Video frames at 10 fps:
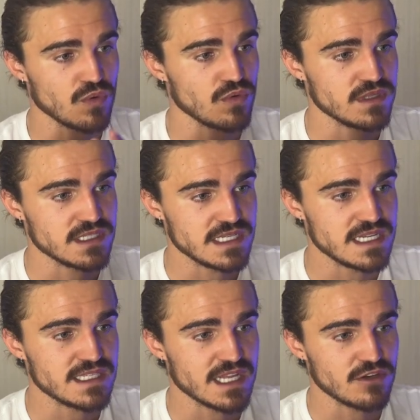all these
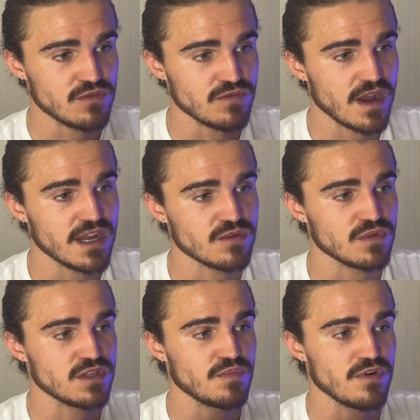leads that you find
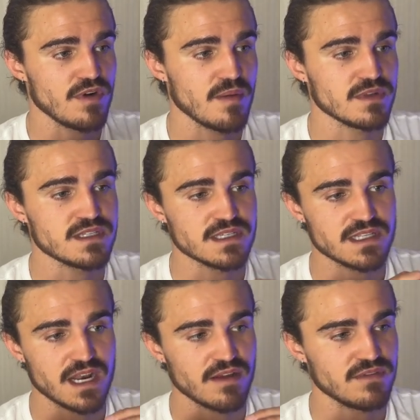with the parameters
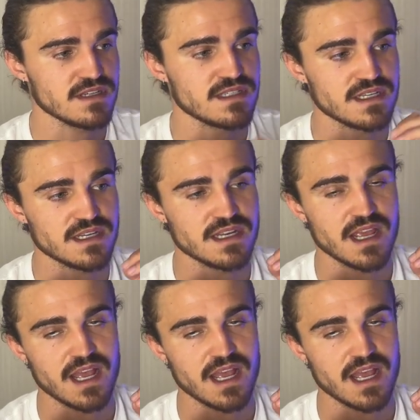that I've listed